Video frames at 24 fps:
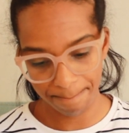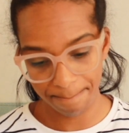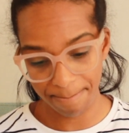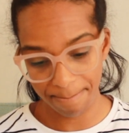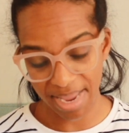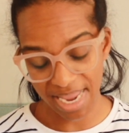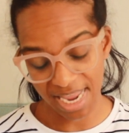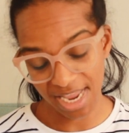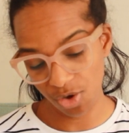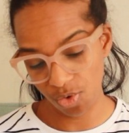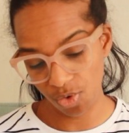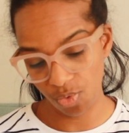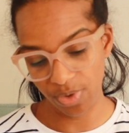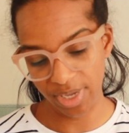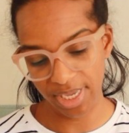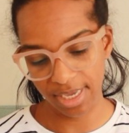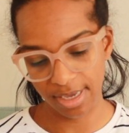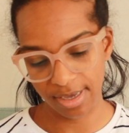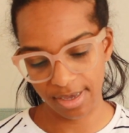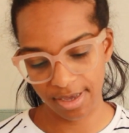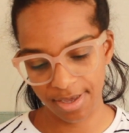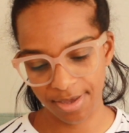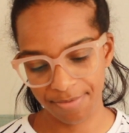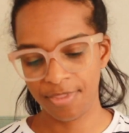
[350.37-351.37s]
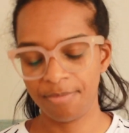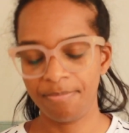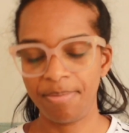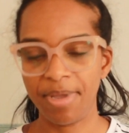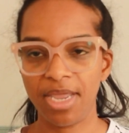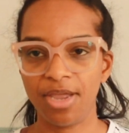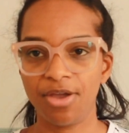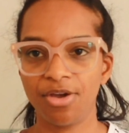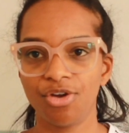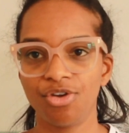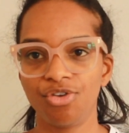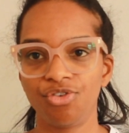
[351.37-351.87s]
Bake Week. The
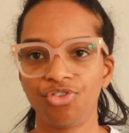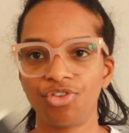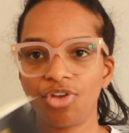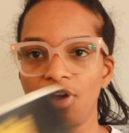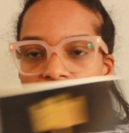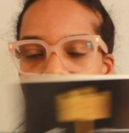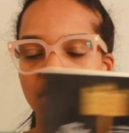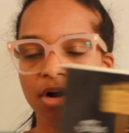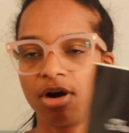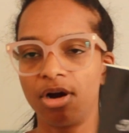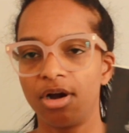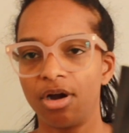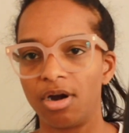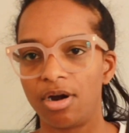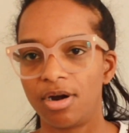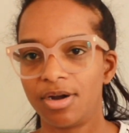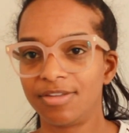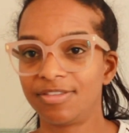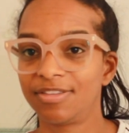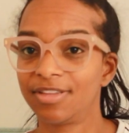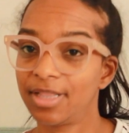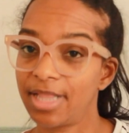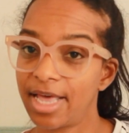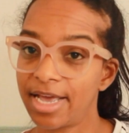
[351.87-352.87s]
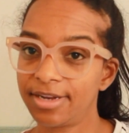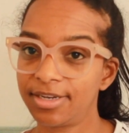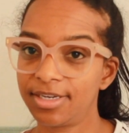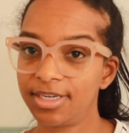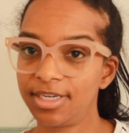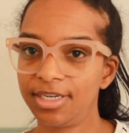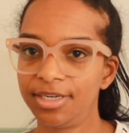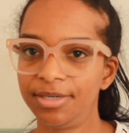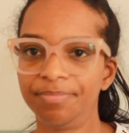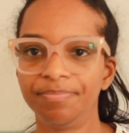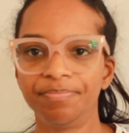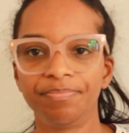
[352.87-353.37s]
bakers are
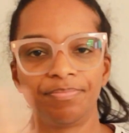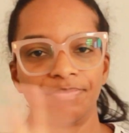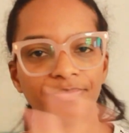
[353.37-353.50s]
selected